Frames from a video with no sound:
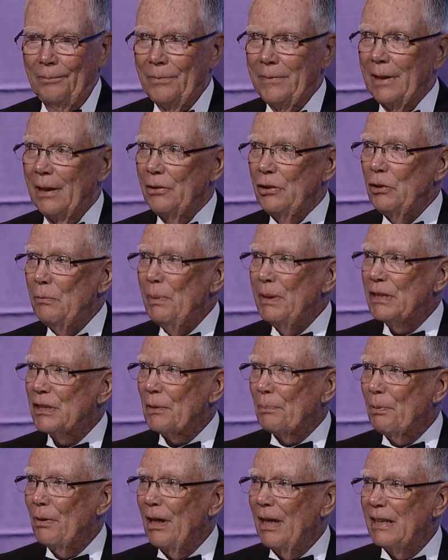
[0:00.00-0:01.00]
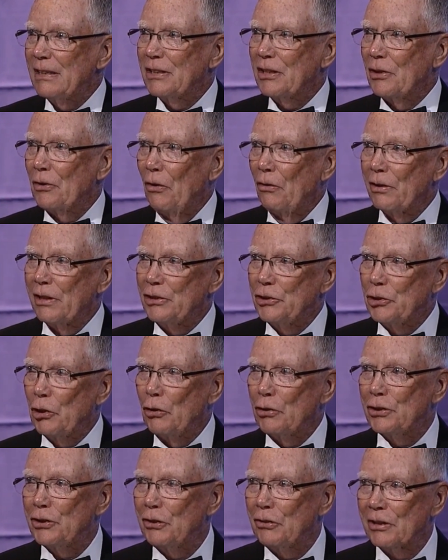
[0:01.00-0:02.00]
Now, you'd be surprised at all the
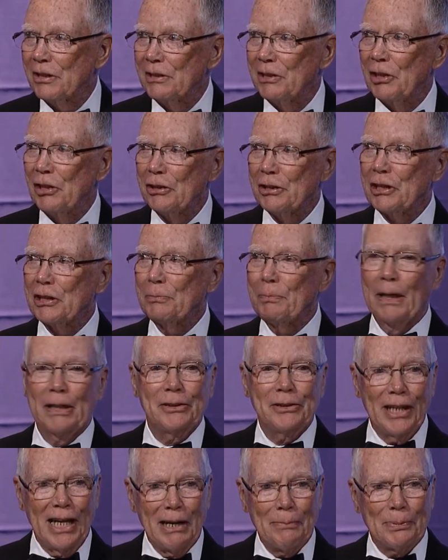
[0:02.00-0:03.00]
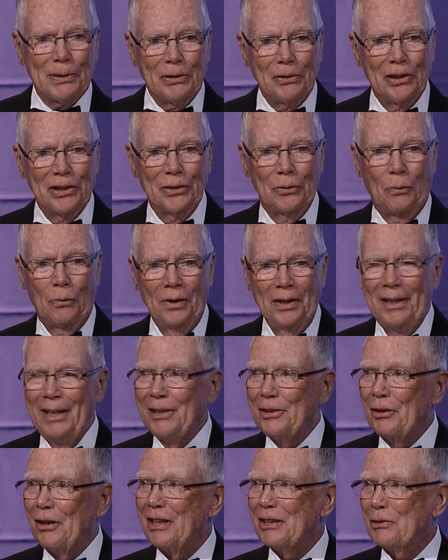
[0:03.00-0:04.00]
jokes you can tell just by tapping on
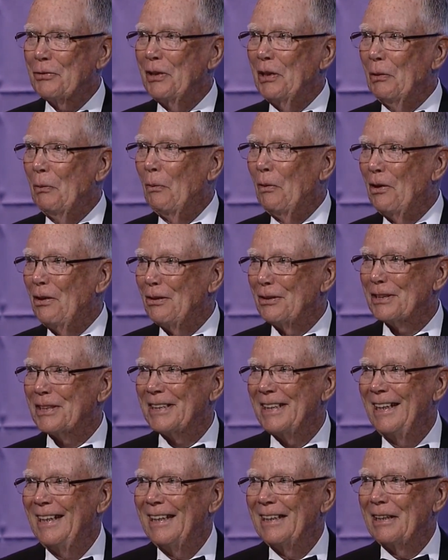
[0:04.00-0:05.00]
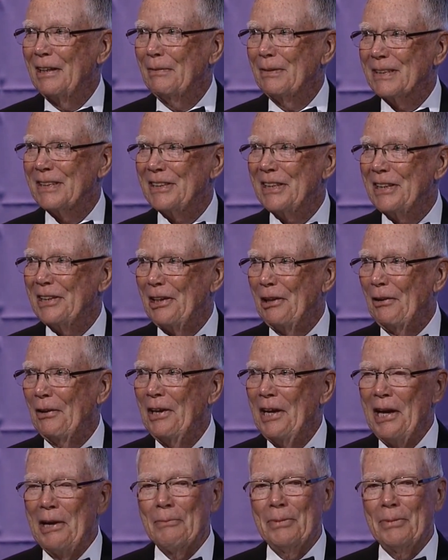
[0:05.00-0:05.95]
the concrete walls of a cell.